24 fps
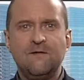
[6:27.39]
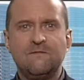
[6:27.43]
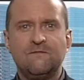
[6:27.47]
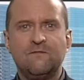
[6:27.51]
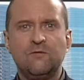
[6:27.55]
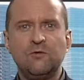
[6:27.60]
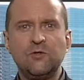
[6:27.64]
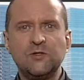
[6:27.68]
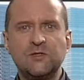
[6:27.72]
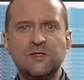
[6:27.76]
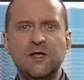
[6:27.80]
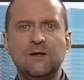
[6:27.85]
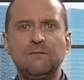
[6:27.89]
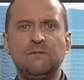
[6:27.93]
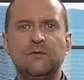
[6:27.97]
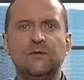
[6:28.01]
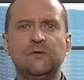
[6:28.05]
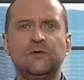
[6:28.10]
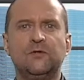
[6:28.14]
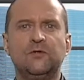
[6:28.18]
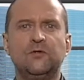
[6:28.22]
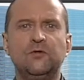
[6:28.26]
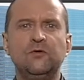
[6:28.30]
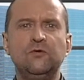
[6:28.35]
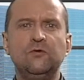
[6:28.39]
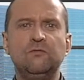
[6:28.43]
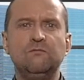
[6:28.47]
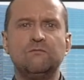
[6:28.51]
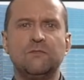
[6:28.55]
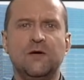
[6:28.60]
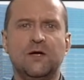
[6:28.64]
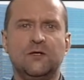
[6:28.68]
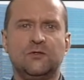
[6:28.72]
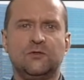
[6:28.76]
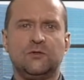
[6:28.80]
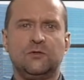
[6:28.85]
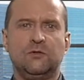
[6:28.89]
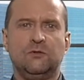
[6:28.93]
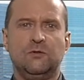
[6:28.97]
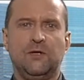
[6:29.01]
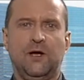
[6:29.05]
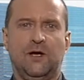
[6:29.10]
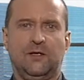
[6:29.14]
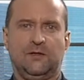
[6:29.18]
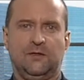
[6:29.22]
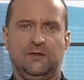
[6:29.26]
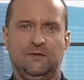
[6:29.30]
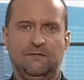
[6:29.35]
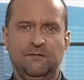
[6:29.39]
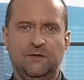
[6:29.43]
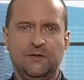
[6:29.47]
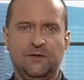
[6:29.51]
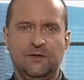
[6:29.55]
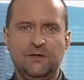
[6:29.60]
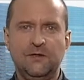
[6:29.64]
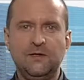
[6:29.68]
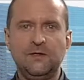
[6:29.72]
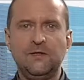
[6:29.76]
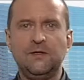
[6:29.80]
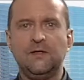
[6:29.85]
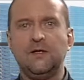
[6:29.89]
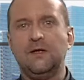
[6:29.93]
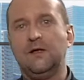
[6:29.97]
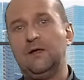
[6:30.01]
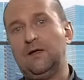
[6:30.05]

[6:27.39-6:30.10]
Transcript: For example, too much creativity